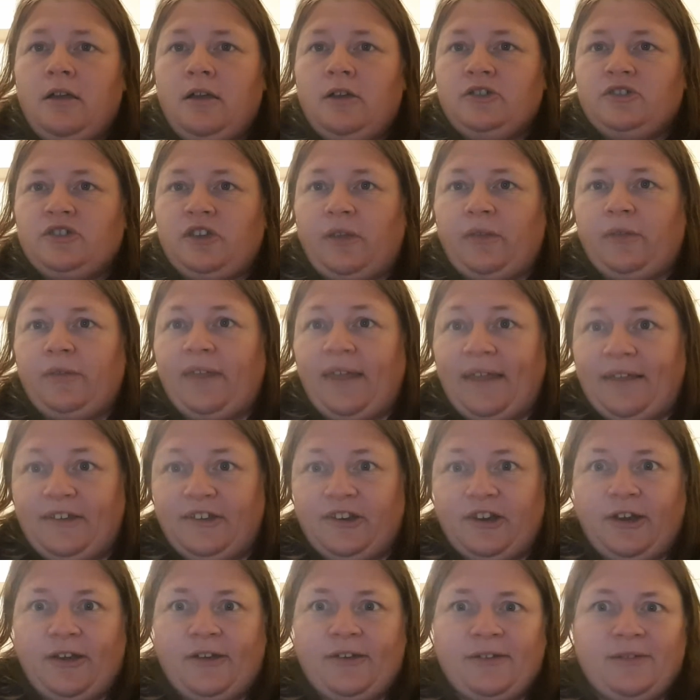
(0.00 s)
So that,
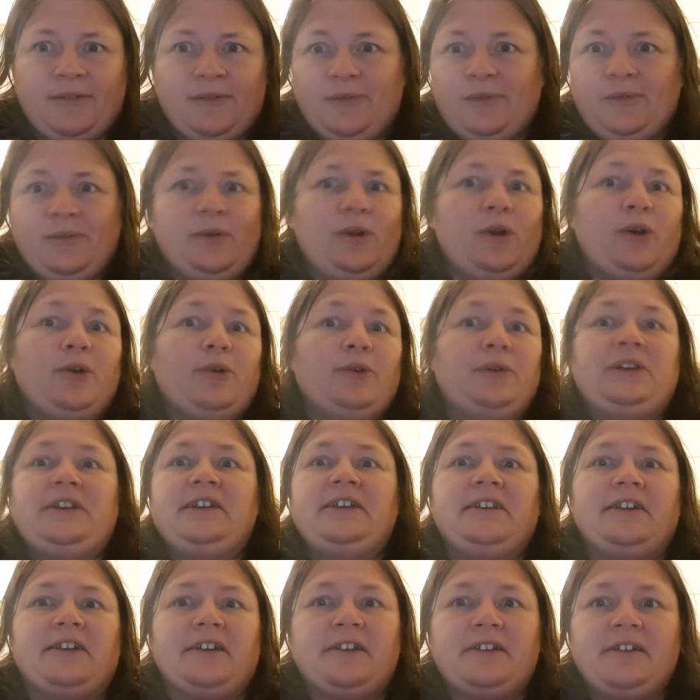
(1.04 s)
who did
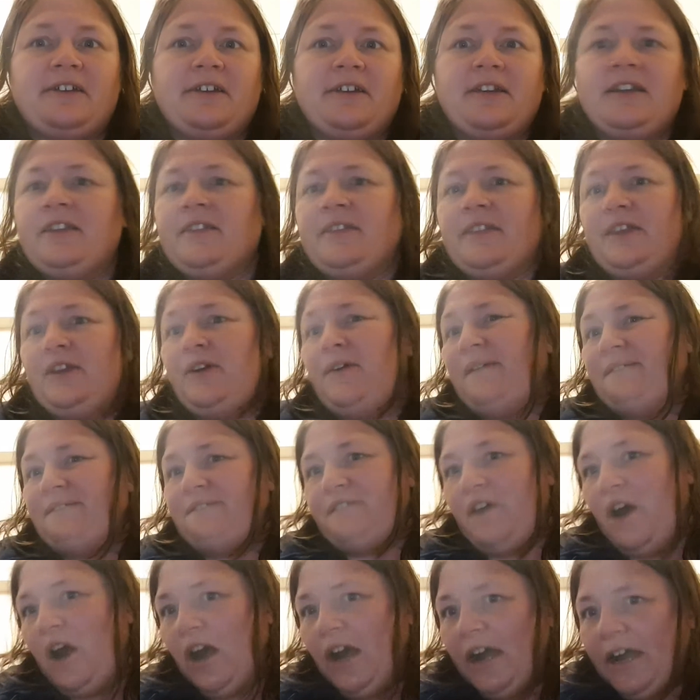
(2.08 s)
it? They don't
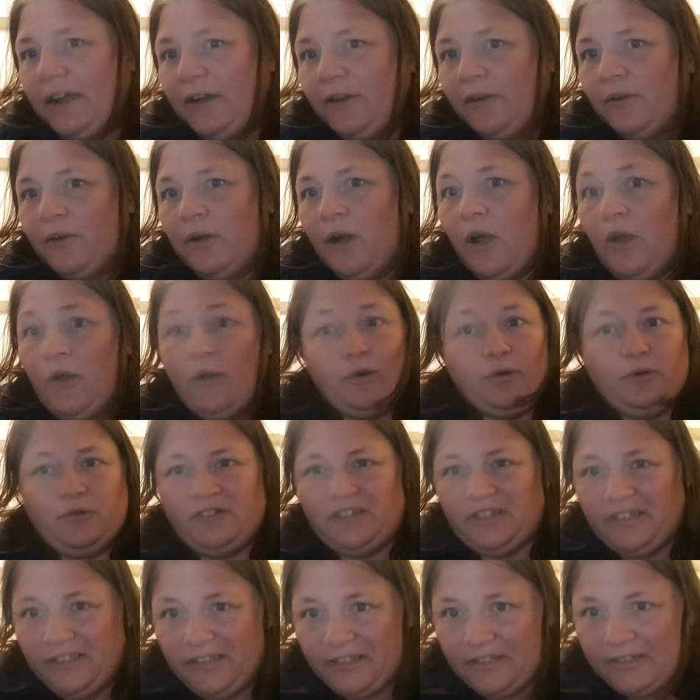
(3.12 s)
file who
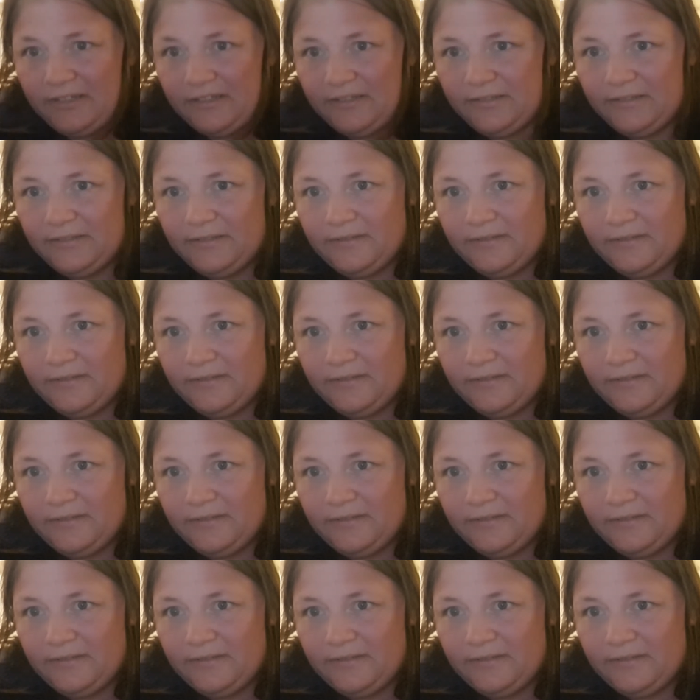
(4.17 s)
did it.